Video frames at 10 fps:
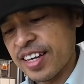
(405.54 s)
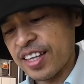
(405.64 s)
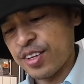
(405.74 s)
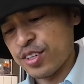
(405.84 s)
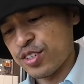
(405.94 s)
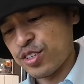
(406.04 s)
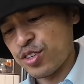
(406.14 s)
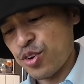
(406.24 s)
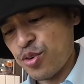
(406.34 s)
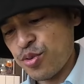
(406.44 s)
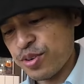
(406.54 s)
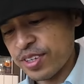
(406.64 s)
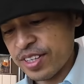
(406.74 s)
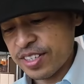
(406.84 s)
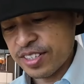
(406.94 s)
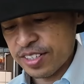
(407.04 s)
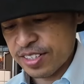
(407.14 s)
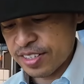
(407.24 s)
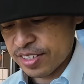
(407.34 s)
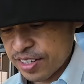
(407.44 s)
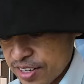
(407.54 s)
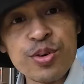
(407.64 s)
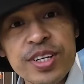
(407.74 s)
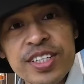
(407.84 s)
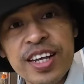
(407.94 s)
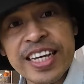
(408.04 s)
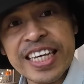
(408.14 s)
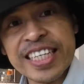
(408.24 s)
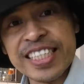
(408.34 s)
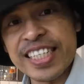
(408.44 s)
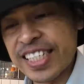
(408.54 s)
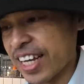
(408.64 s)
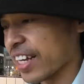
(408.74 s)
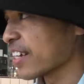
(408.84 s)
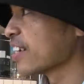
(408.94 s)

It looks so delicious. Who doesn't like cheesecake?